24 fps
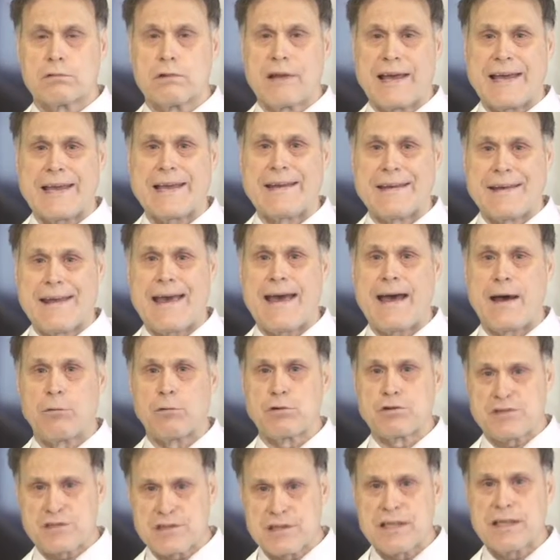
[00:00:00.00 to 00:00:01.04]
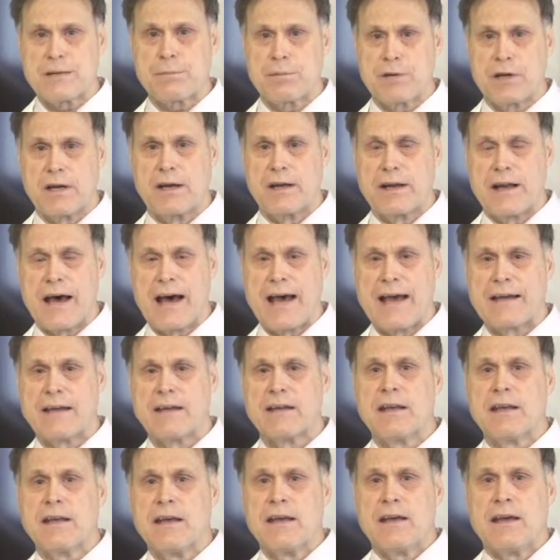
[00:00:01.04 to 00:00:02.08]
laying down, we're sleeping at night,
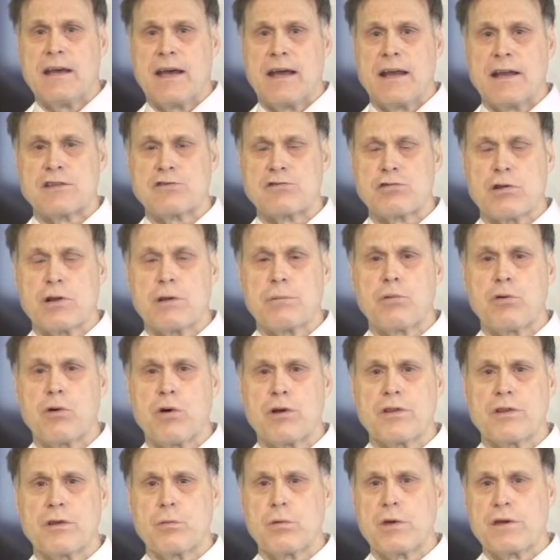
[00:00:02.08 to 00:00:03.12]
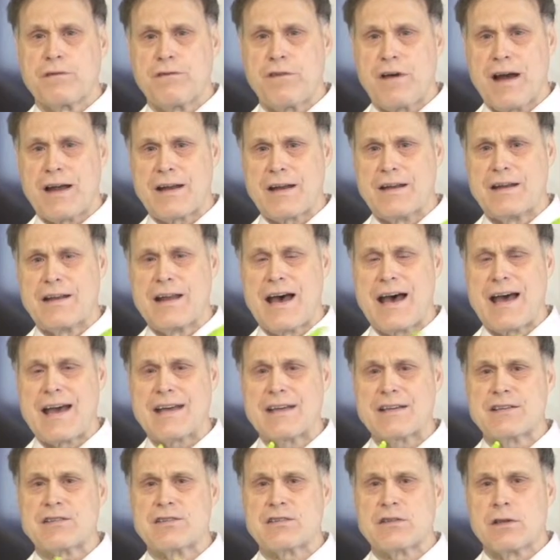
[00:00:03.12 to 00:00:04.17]
and it's real important that we find a
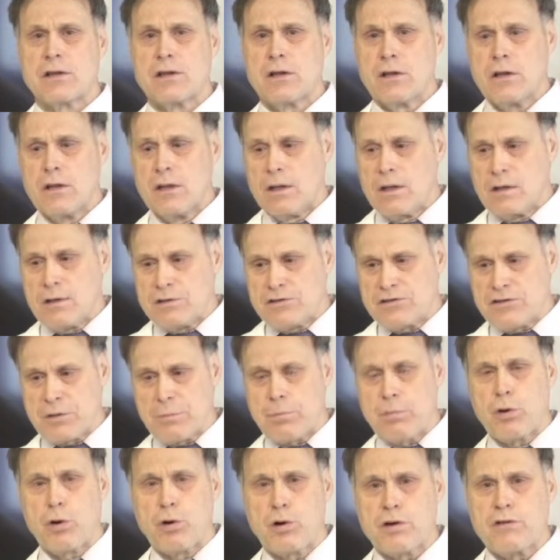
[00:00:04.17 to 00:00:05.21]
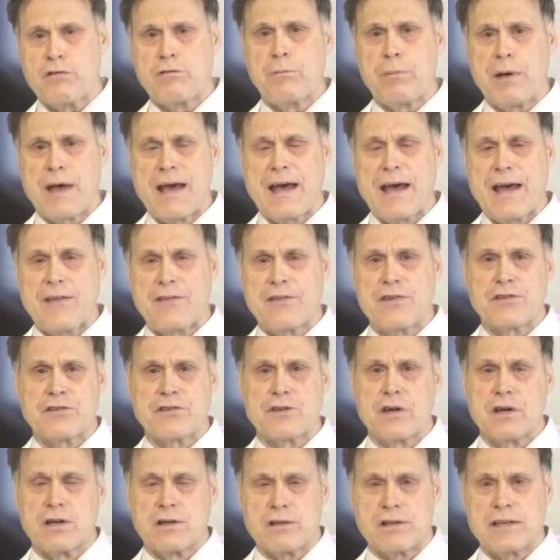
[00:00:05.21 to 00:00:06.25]
nice, supportive bed that's
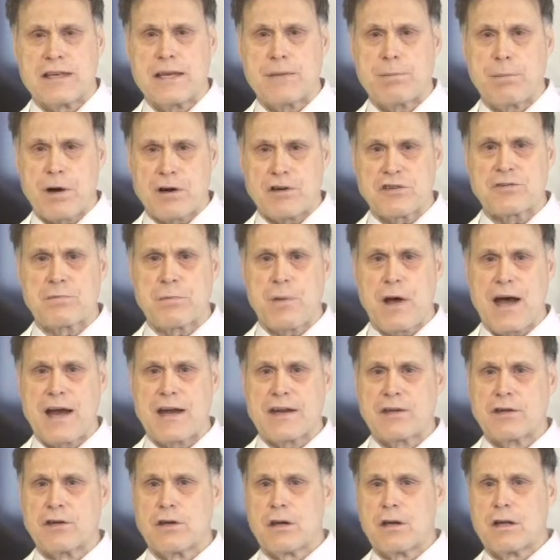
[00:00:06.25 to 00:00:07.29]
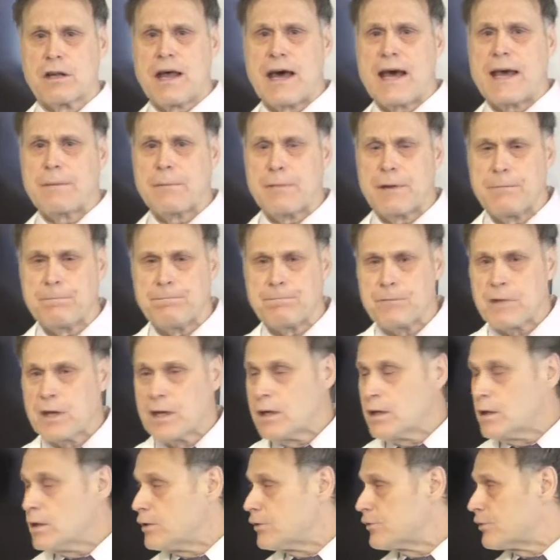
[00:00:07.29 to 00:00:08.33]
going to keep our spine in good alignment.
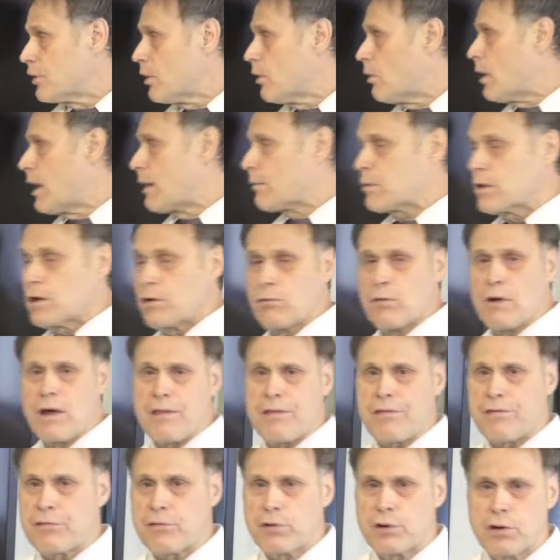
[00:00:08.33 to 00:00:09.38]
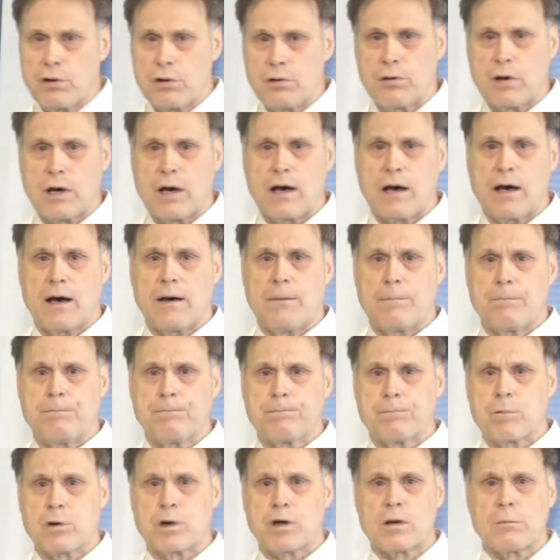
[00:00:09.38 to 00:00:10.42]
So I'm going to run through,
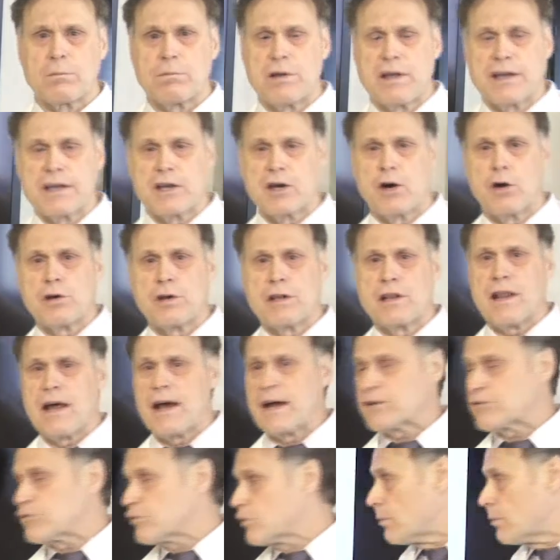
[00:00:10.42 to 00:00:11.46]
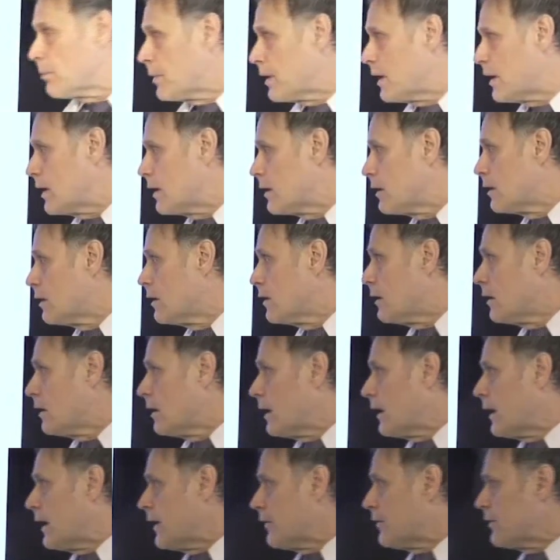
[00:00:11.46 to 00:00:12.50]
we're going to play Goldilocks minute,
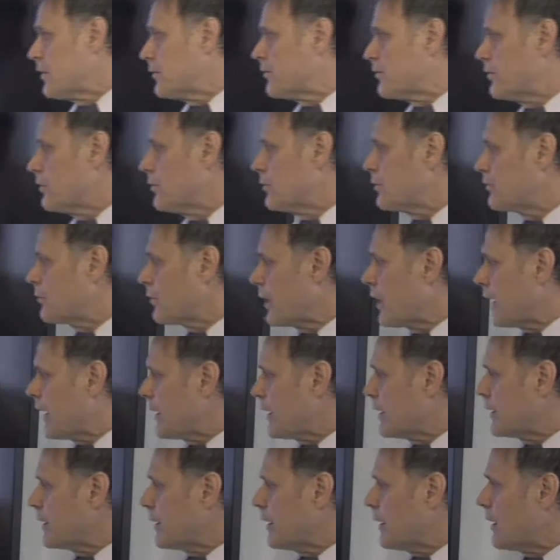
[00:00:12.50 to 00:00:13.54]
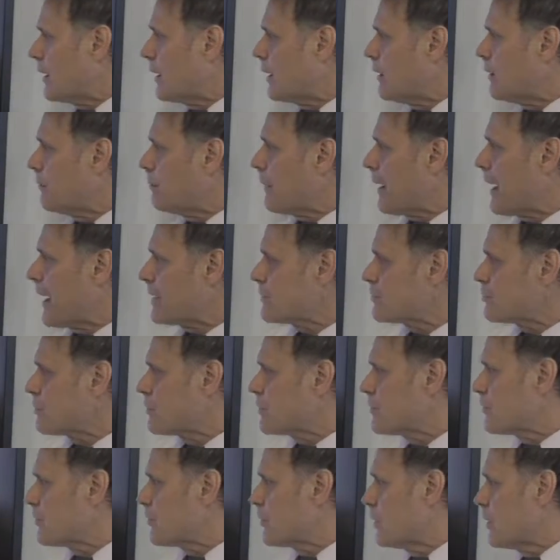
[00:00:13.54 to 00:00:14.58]
and this is a
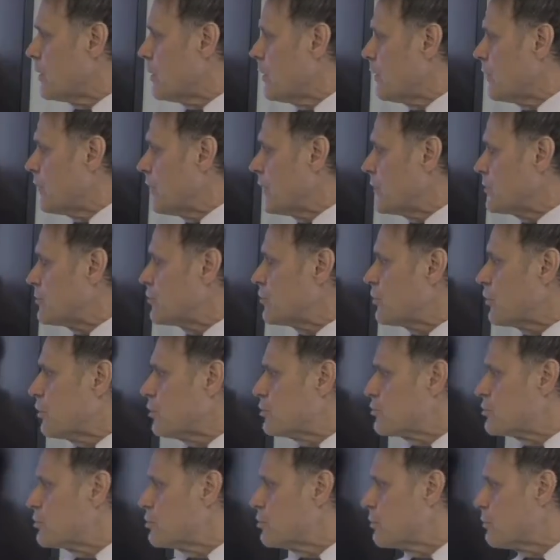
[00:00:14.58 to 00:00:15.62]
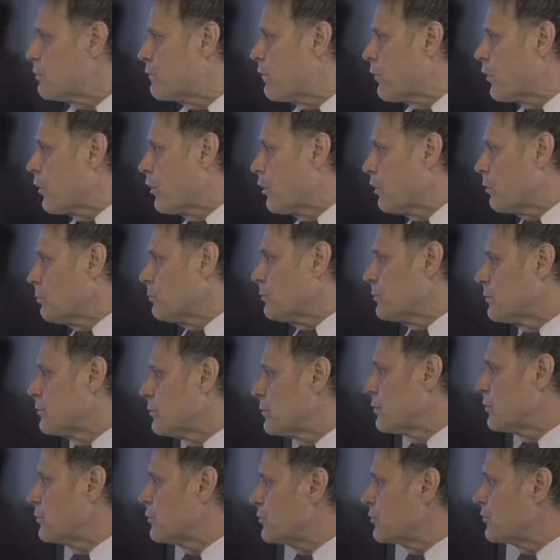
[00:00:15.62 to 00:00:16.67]
mattress that's too firm.
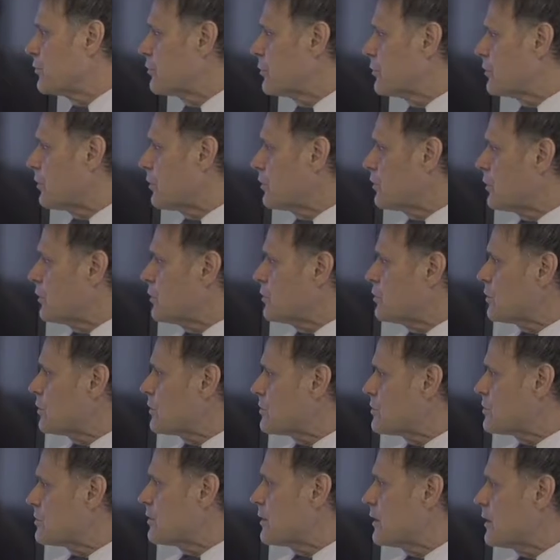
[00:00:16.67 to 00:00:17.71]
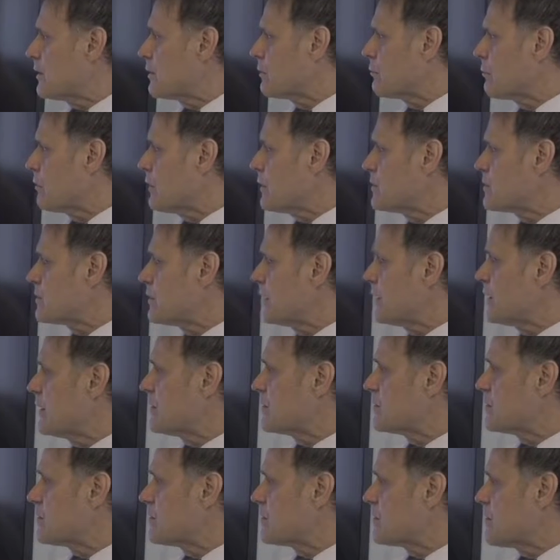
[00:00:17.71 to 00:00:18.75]
And you can see the reason
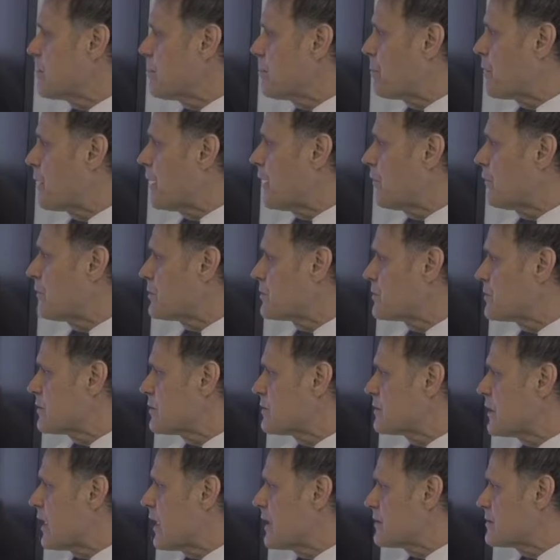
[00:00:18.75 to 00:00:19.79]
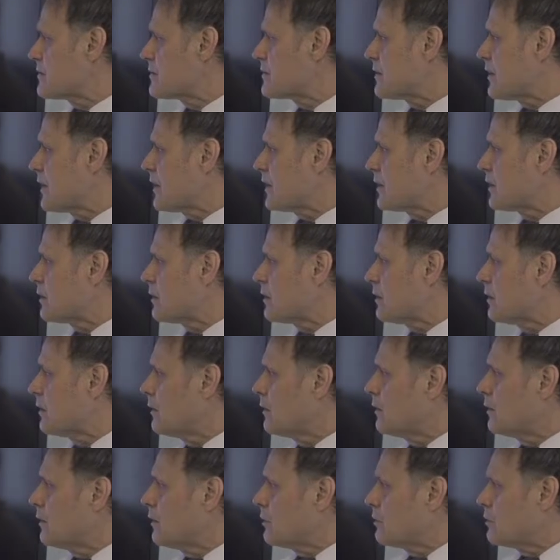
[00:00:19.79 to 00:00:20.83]
is the pelvis does not sink,
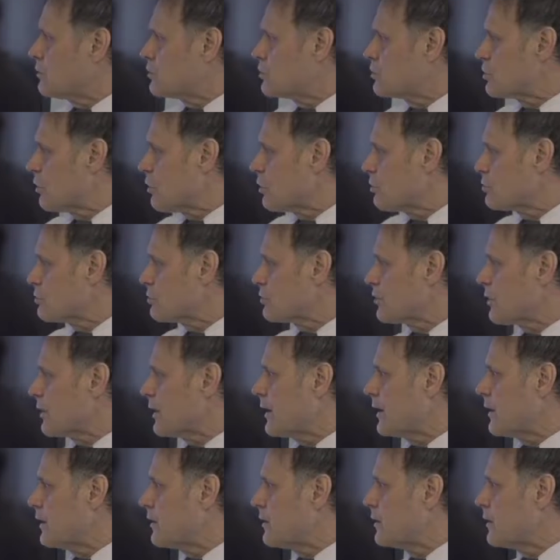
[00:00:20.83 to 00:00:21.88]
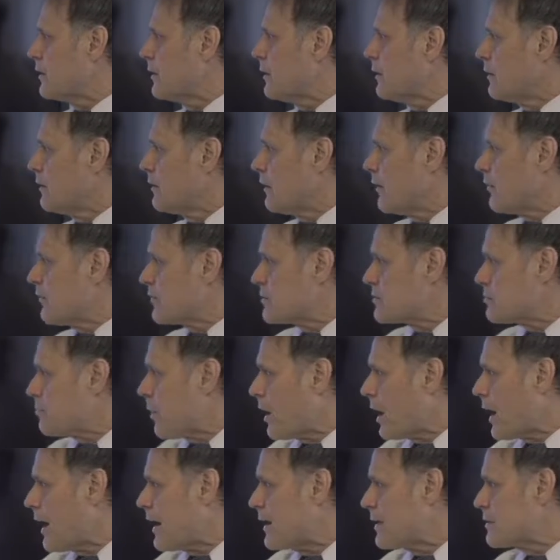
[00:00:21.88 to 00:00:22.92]
the shoulders are hidden, and the
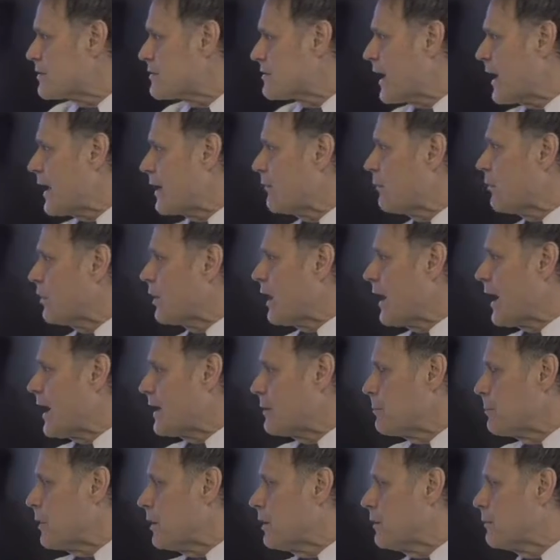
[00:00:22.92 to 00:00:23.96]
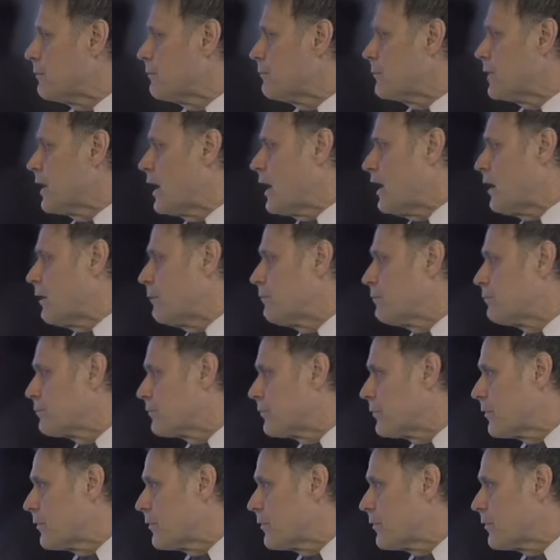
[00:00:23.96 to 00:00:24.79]
spine is out of alignment. Now,